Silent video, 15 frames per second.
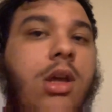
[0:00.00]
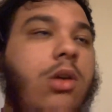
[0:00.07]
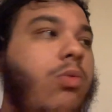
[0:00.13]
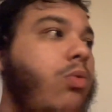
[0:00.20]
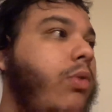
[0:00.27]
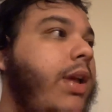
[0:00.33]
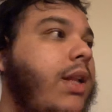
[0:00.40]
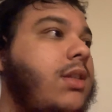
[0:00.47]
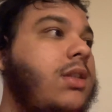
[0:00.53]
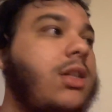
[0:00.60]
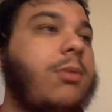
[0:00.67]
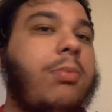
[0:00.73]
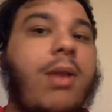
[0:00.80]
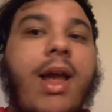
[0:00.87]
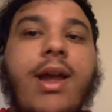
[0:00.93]
We'll get to the
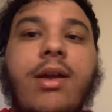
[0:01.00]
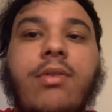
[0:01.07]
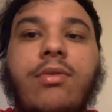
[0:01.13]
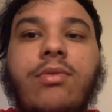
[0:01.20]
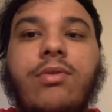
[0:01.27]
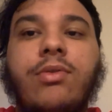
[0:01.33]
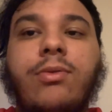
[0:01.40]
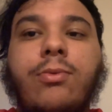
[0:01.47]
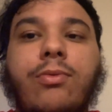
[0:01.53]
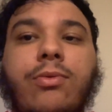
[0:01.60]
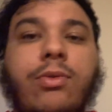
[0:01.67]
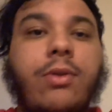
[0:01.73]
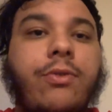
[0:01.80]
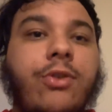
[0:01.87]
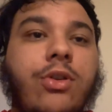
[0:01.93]
player
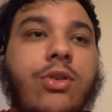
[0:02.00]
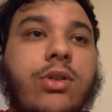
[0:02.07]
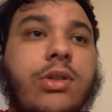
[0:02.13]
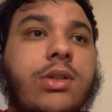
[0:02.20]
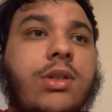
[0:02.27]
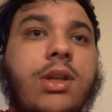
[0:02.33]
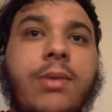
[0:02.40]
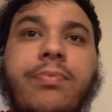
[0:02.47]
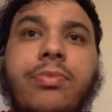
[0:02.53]
reviews.